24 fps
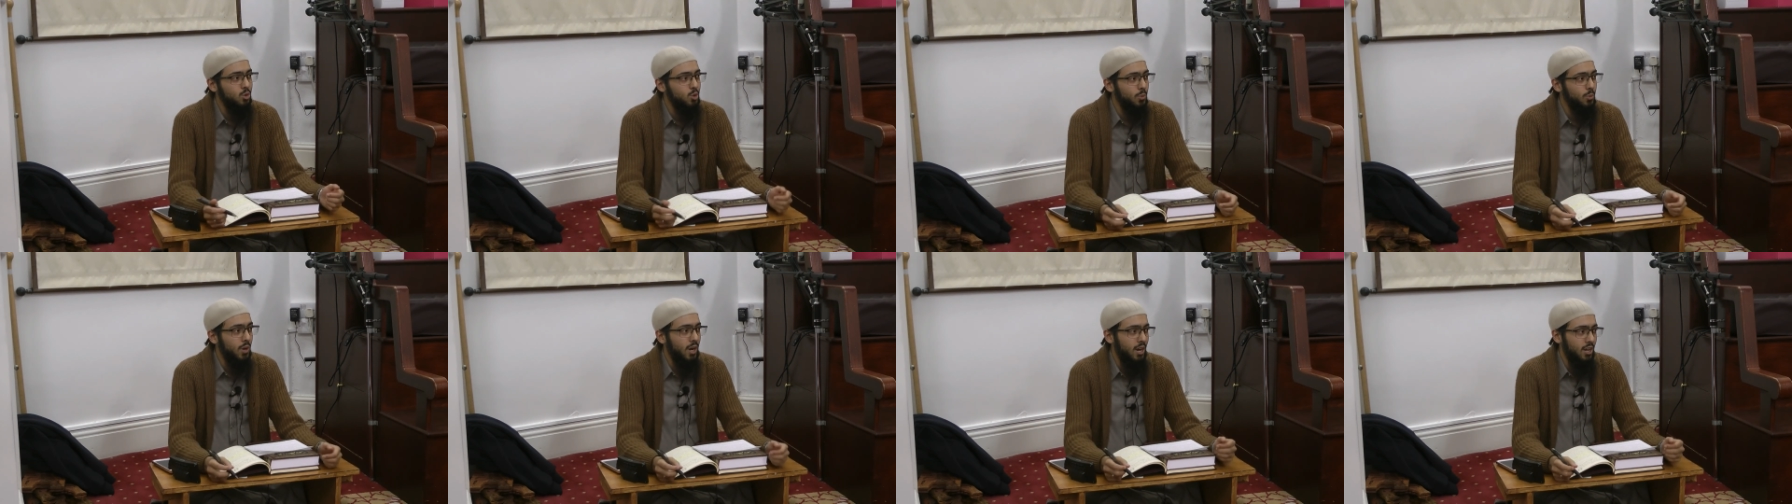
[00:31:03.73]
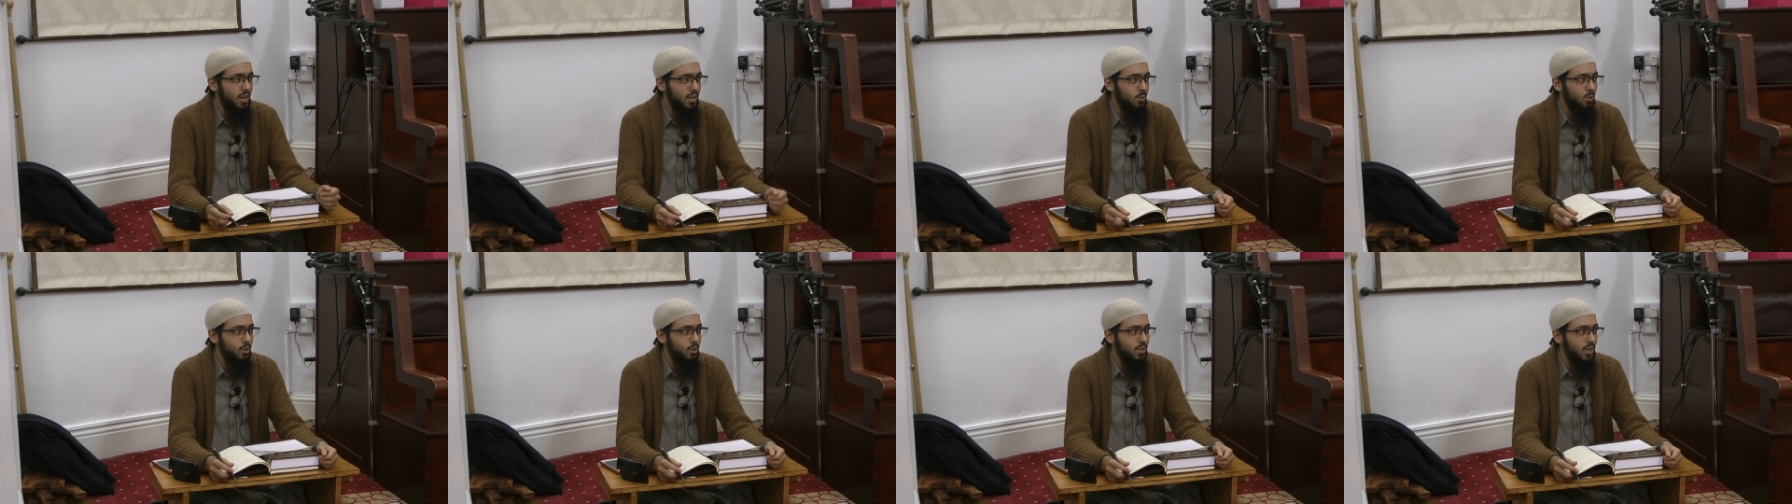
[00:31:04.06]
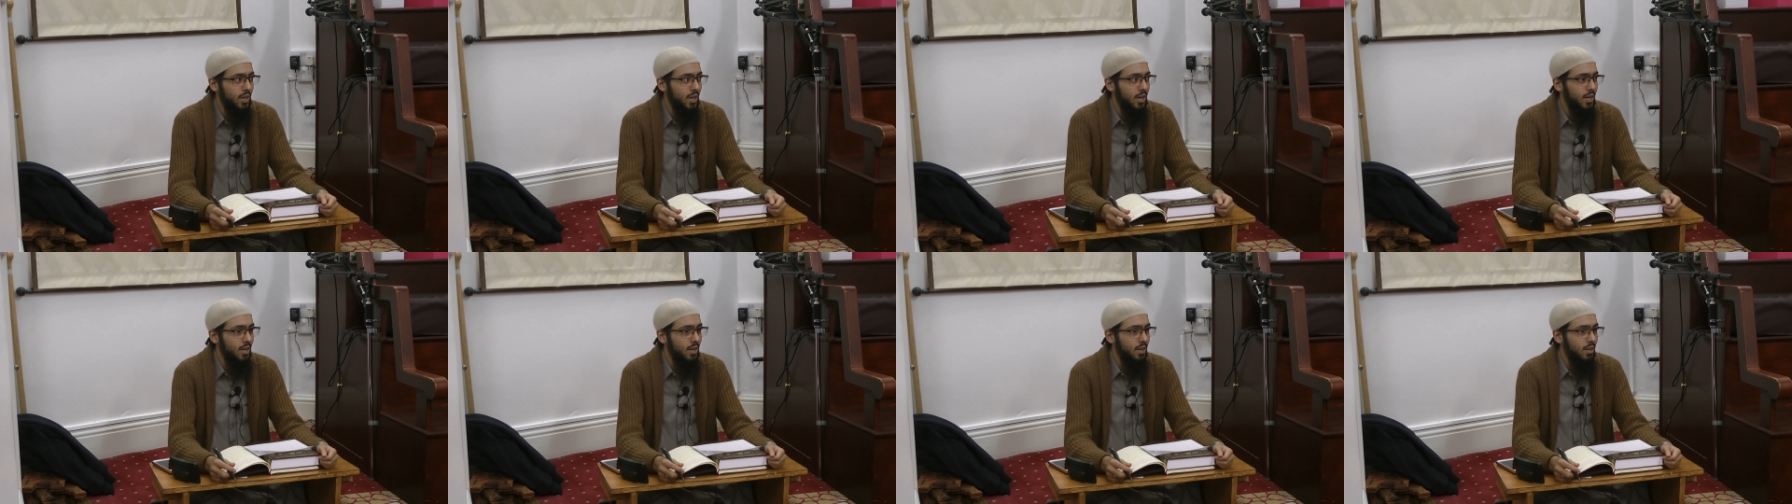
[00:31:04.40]
subhanahu wa
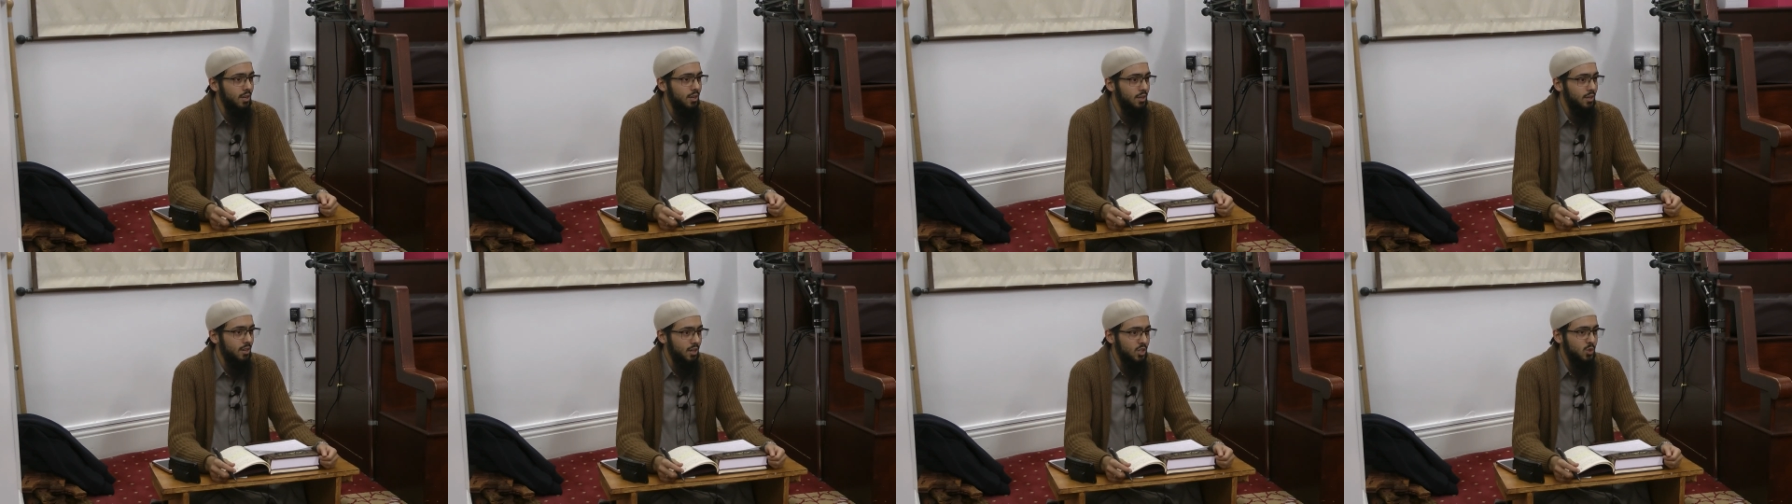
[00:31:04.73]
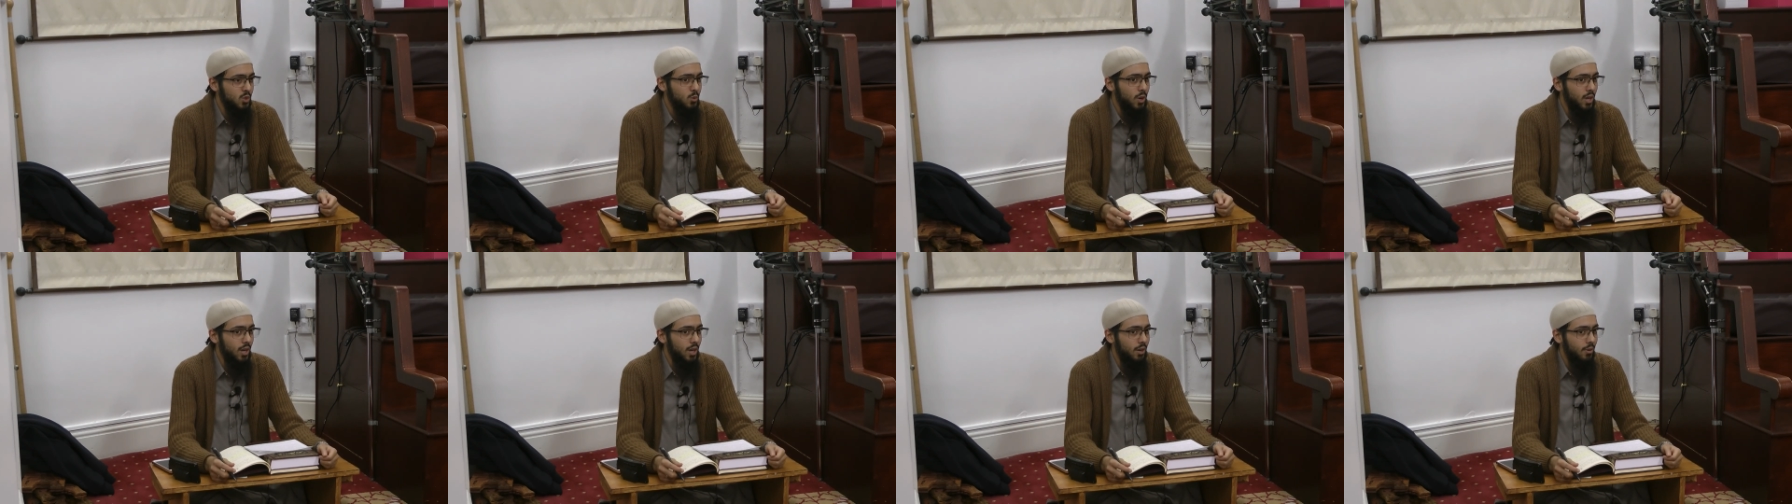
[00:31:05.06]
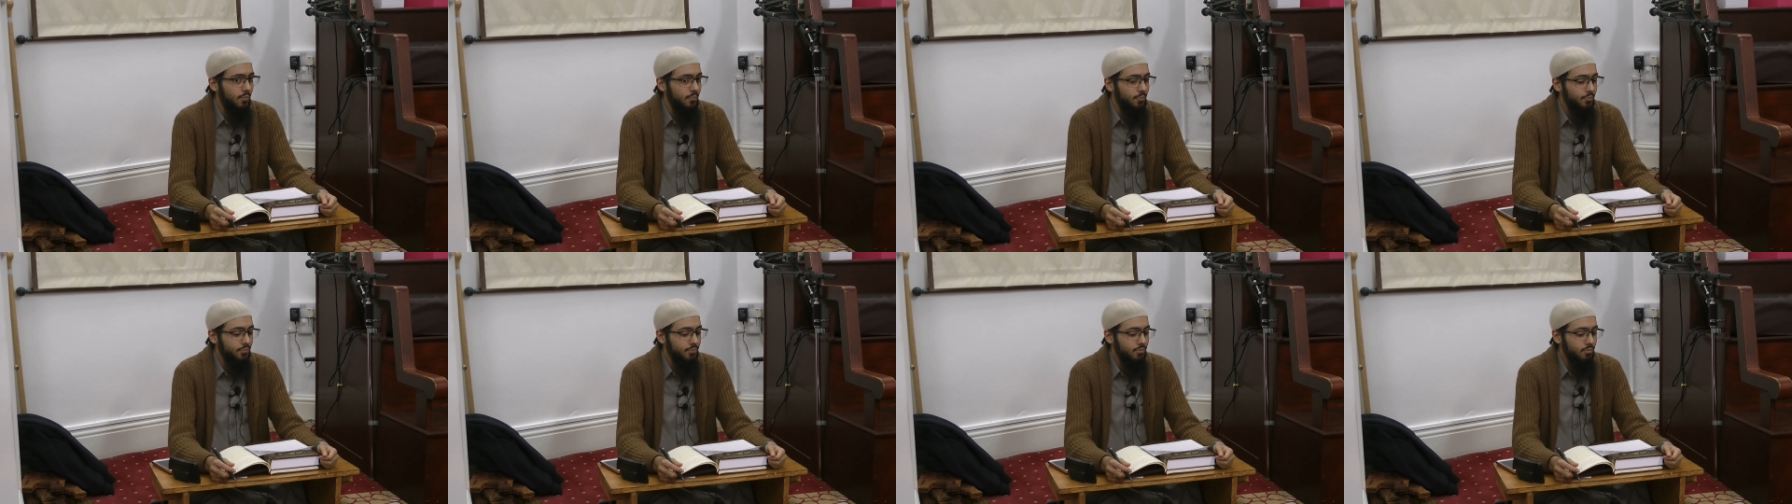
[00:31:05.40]
ta'ala as
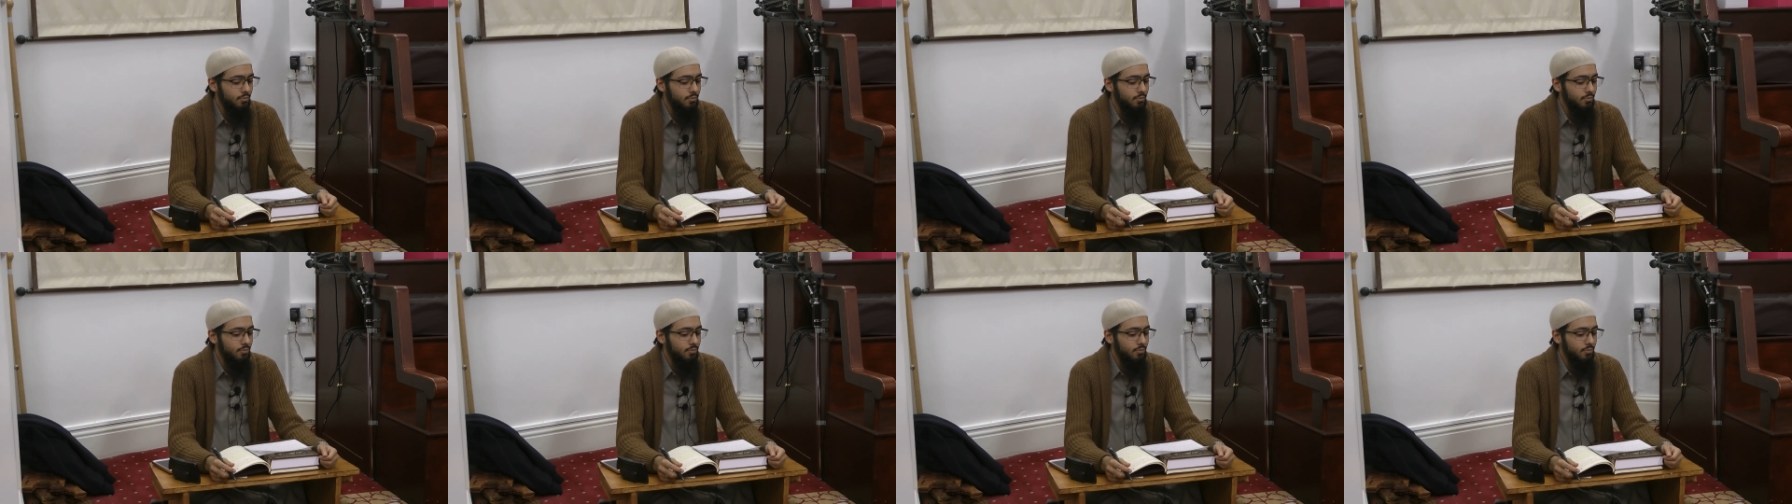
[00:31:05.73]
well?